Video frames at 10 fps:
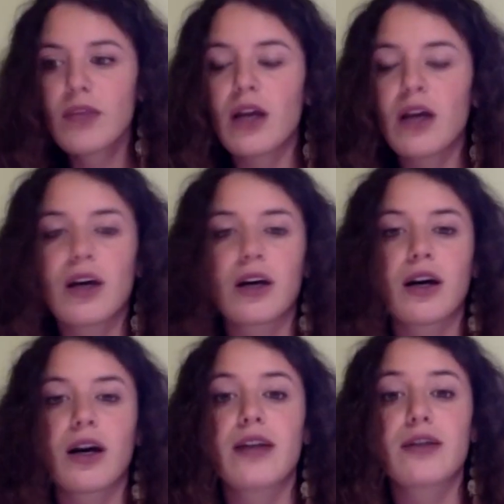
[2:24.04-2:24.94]

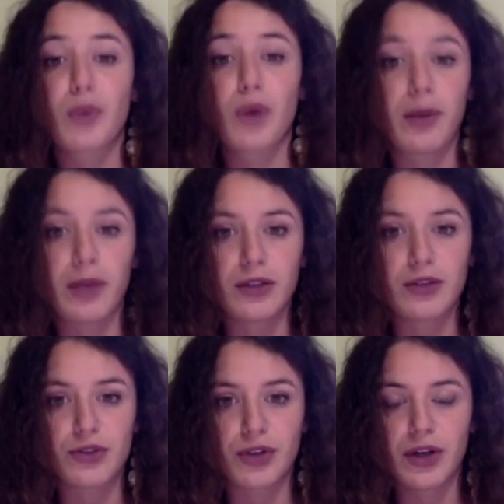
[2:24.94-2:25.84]
as a prime
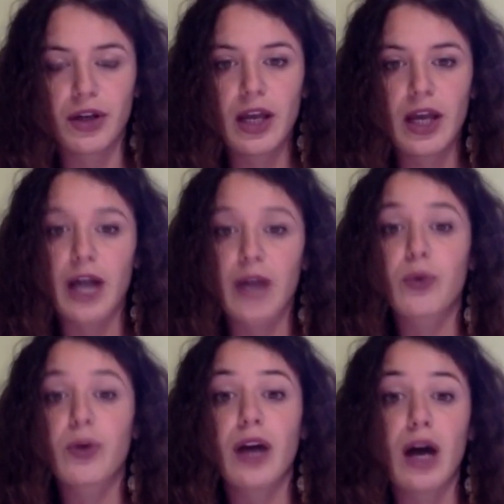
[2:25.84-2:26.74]
minister. And
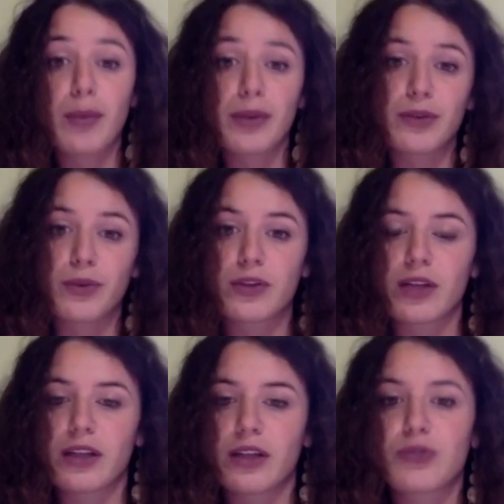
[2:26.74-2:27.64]
what happened was
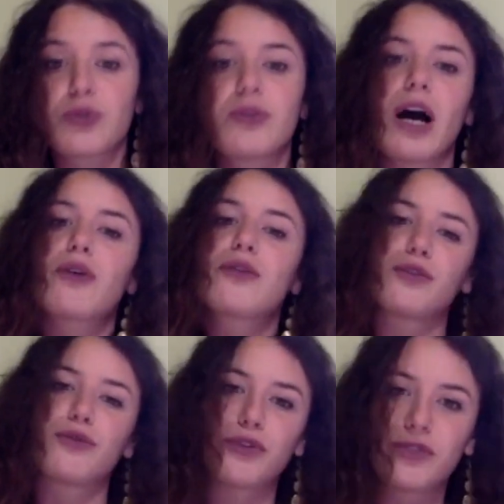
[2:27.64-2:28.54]
that in
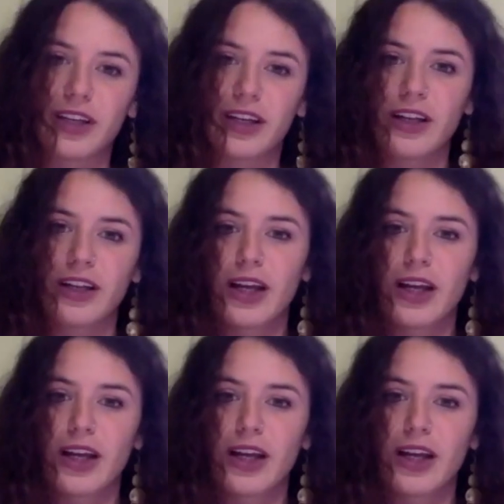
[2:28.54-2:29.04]
2015,